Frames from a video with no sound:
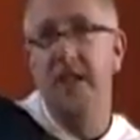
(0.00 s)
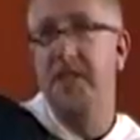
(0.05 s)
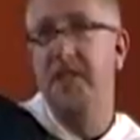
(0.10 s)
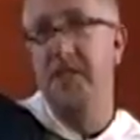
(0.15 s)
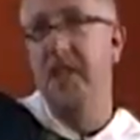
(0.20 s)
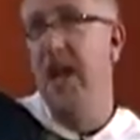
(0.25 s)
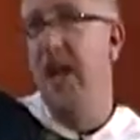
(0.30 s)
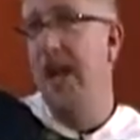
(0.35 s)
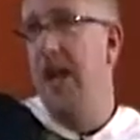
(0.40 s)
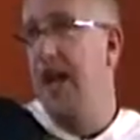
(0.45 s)
we can
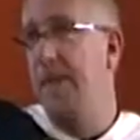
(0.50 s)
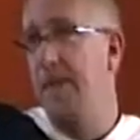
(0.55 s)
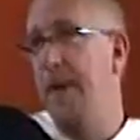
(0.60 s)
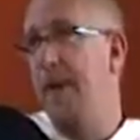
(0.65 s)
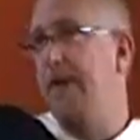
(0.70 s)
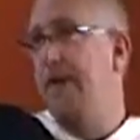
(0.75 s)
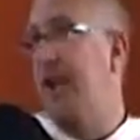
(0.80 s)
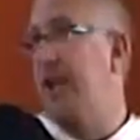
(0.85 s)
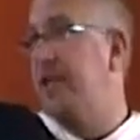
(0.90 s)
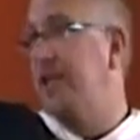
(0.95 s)
stand up
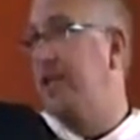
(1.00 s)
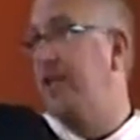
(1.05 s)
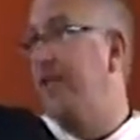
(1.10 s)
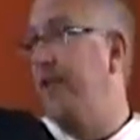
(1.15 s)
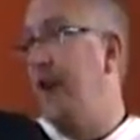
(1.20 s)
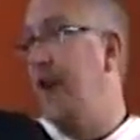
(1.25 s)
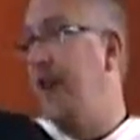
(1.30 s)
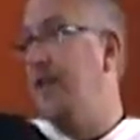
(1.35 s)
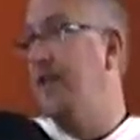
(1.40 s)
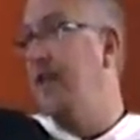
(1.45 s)
and
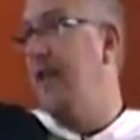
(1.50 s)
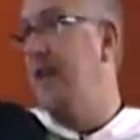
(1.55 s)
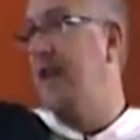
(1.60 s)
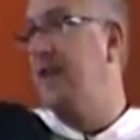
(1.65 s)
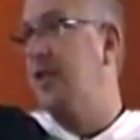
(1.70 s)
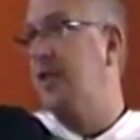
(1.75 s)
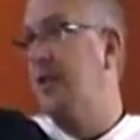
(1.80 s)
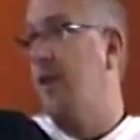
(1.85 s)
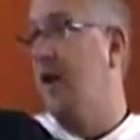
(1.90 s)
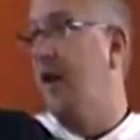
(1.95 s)
testify to
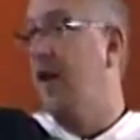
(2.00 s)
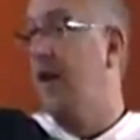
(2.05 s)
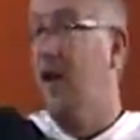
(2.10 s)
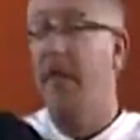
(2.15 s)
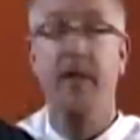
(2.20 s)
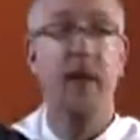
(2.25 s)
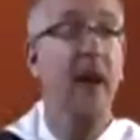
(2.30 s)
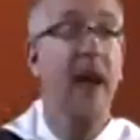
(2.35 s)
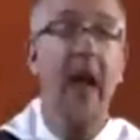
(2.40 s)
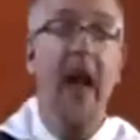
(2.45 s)
that to one
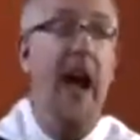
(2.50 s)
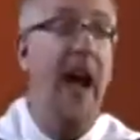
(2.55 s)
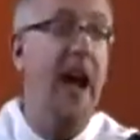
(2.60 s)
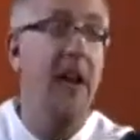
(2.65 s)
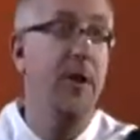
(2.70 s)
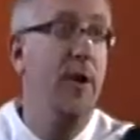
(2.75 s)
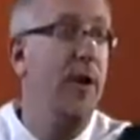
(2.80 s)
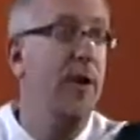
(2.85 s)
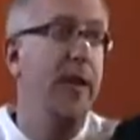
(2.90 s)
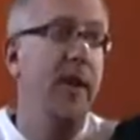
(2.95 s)
another.
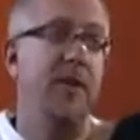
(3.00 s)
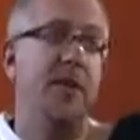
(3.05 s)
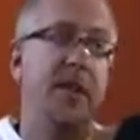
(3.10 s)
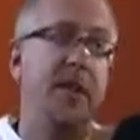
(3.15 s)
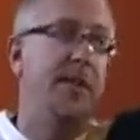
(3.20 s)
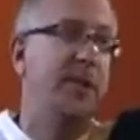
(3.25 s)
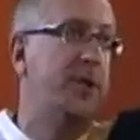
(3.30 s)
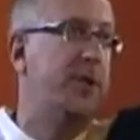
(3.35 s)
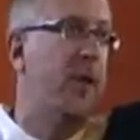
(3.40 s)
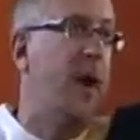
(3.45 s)
I know there's
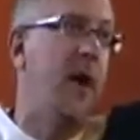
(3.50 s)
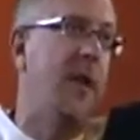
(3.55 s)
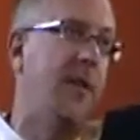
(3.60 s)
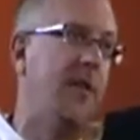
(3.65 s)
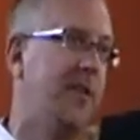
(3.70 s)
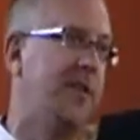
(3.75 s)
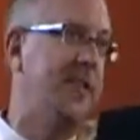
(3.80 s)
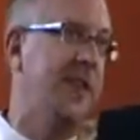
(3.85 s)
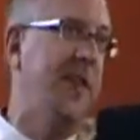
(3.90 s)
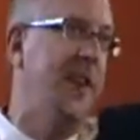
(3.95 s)
some
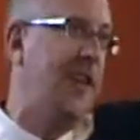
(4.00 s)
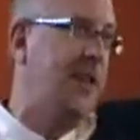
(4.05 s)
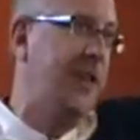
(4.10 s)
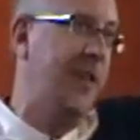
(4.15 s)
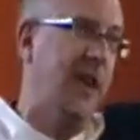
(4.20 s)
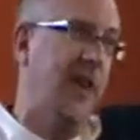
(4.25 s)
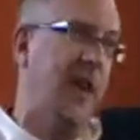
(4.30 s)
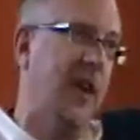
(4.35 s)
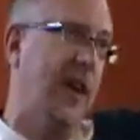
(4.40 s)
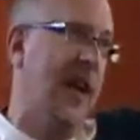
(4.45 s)
struggles in
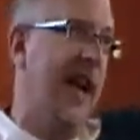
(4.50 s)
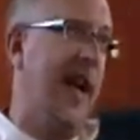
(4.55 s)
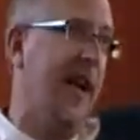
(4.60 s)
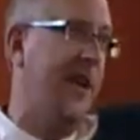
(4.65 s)
each of our